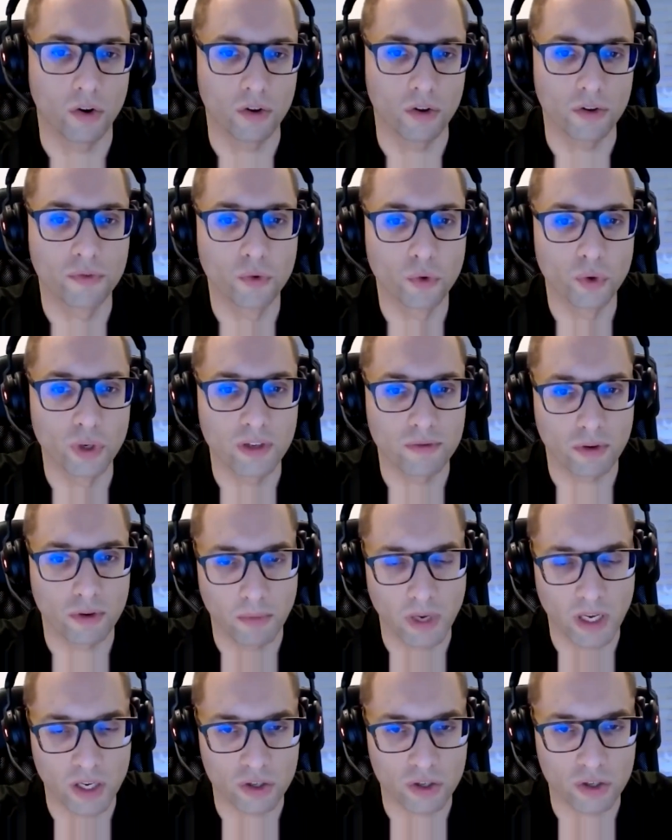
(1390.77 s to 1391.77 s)
the full
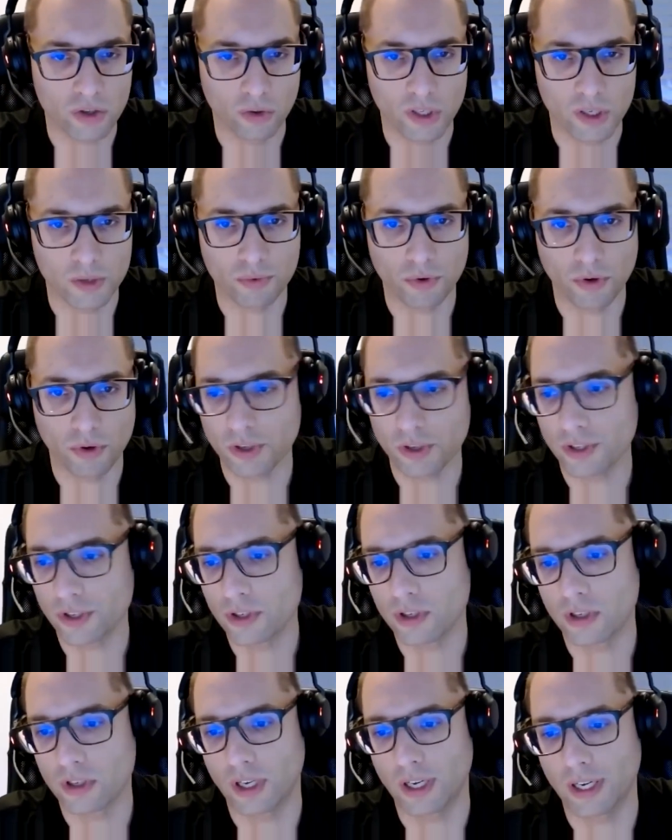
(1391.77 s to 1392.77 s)
information on these
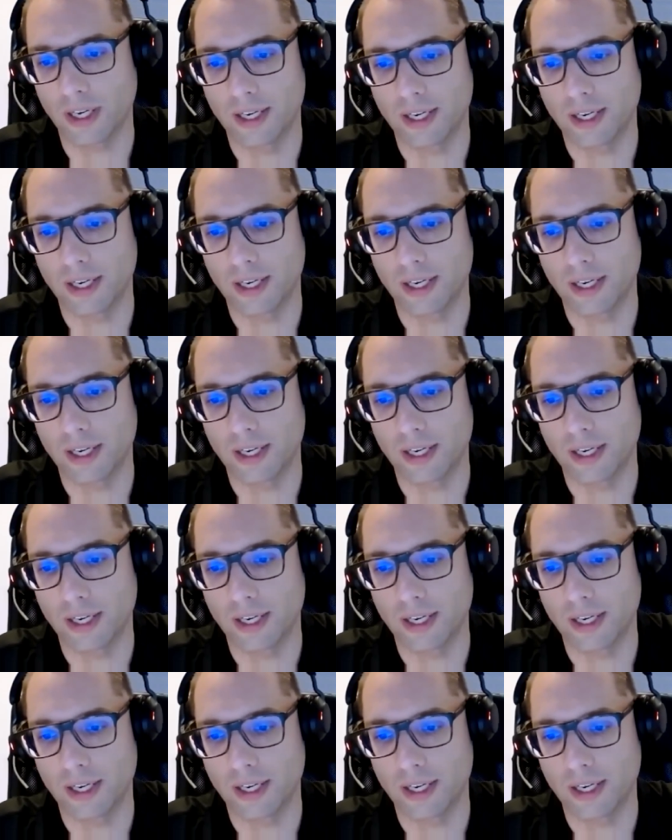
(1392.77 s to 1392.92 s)
products.